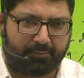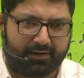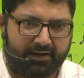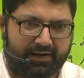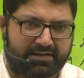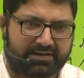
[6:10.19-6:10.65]

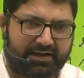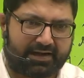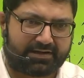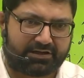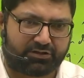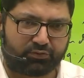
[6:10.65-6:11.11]
It is
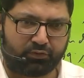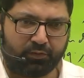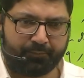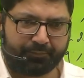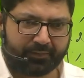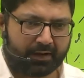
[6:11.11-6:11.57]
connected to
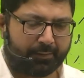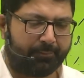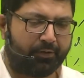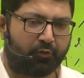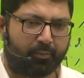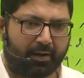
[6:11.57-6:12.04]
Bay
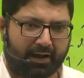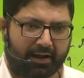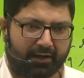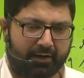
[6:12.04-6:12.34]
of Bengal,